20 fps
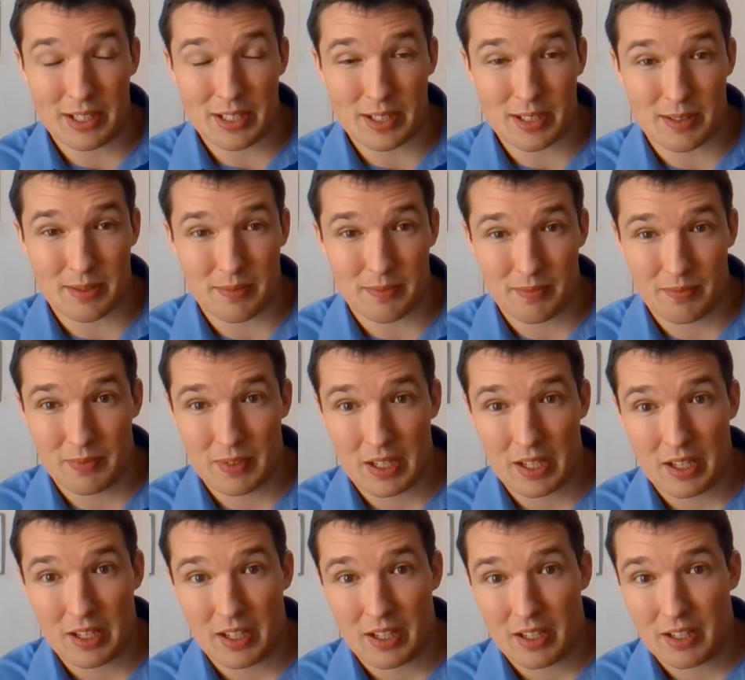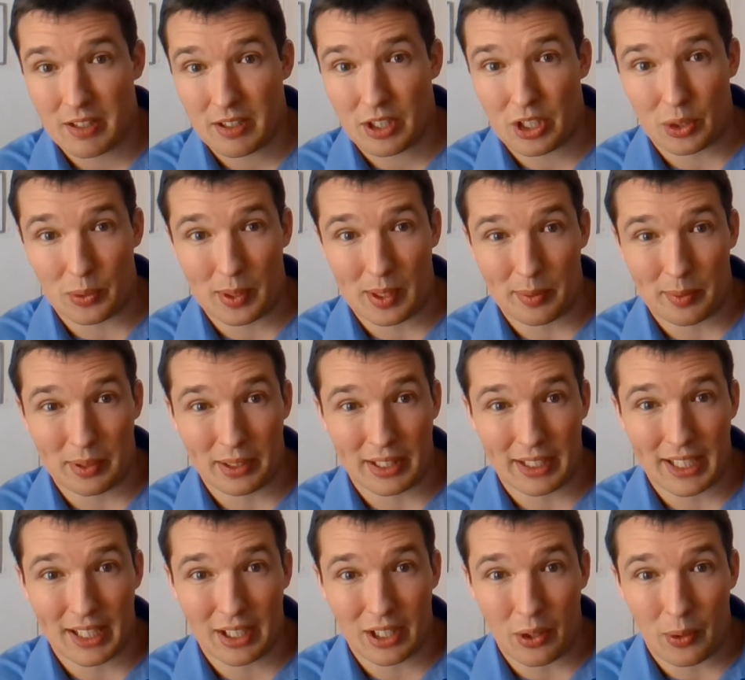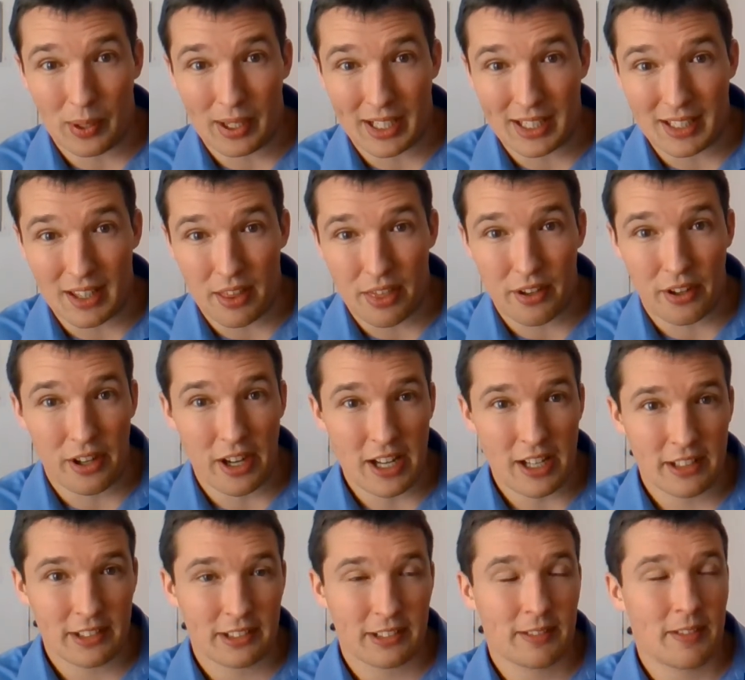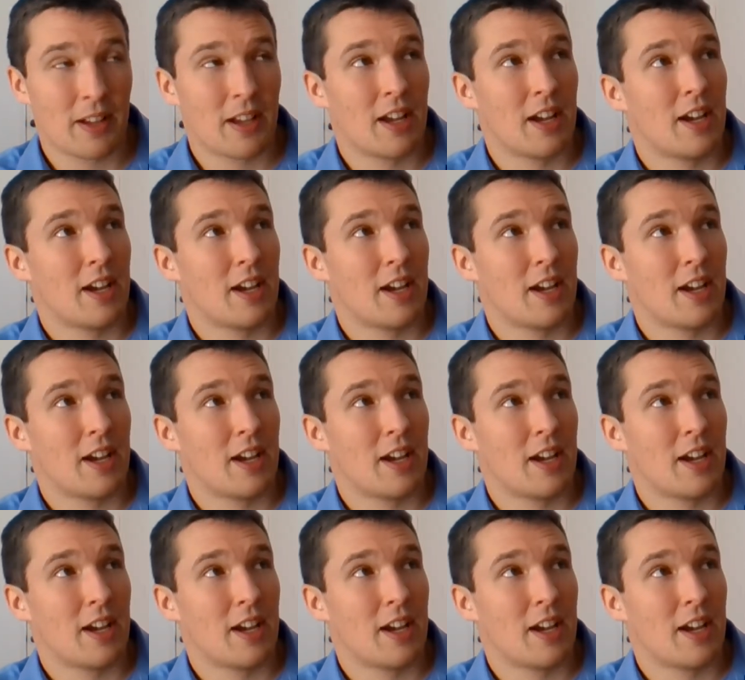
His career really got going in the 30s.